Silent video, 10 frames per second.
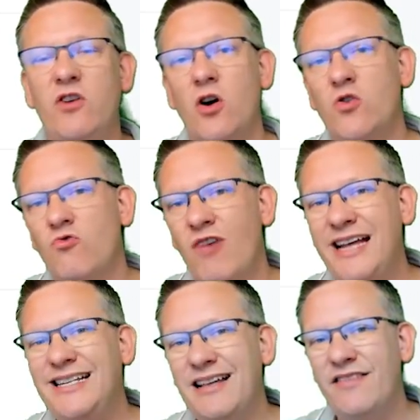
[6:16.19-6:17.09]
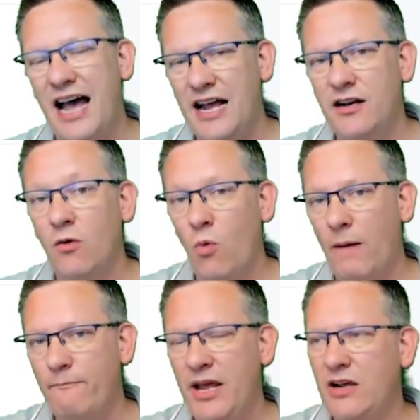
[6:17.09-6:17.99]
got greater than
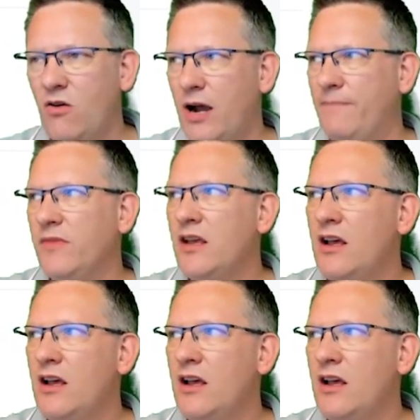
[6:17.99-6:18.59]
1 Bitcoin.